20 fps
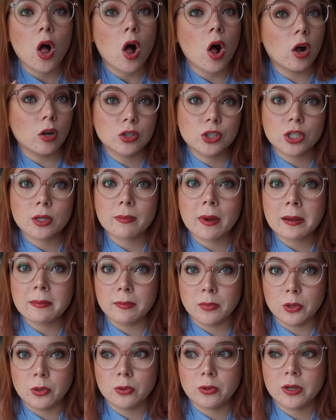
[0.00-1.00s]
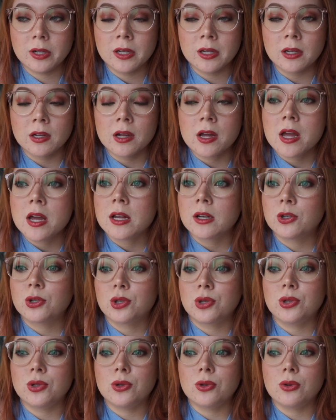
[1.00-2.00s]
alter my mood,
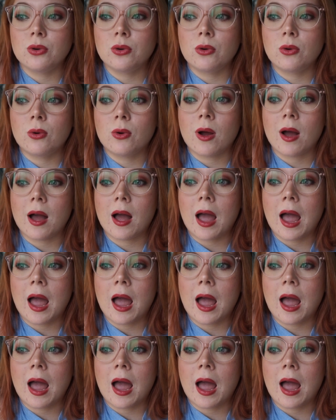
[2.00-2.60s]
to